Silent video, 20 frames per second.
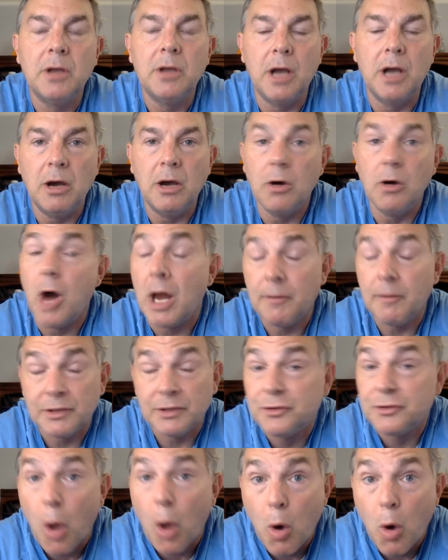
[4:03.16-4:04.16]
Uh, a lot of
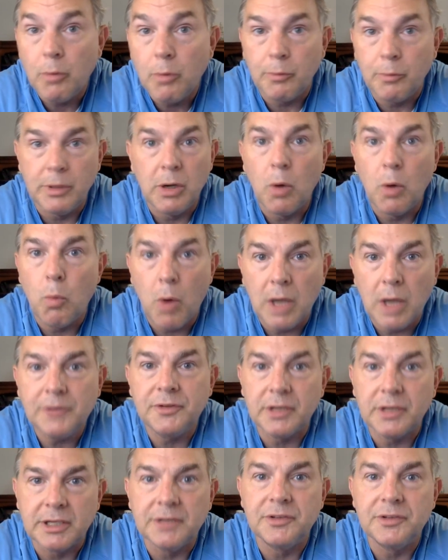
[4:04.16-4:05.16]
us don't. We don't want
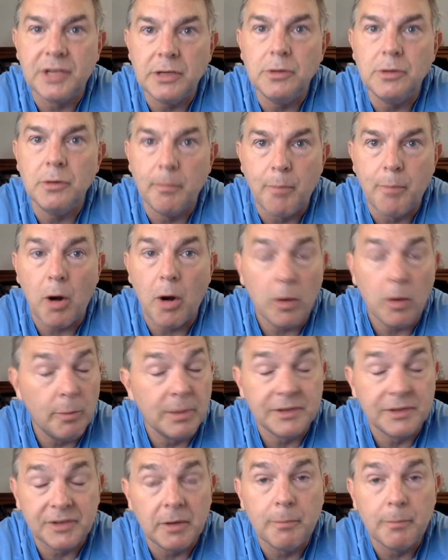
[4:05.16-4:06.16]
to continue to borrow,
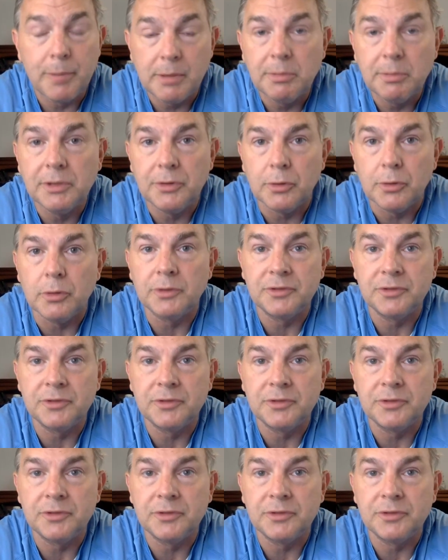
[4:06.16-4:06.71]
but some people do.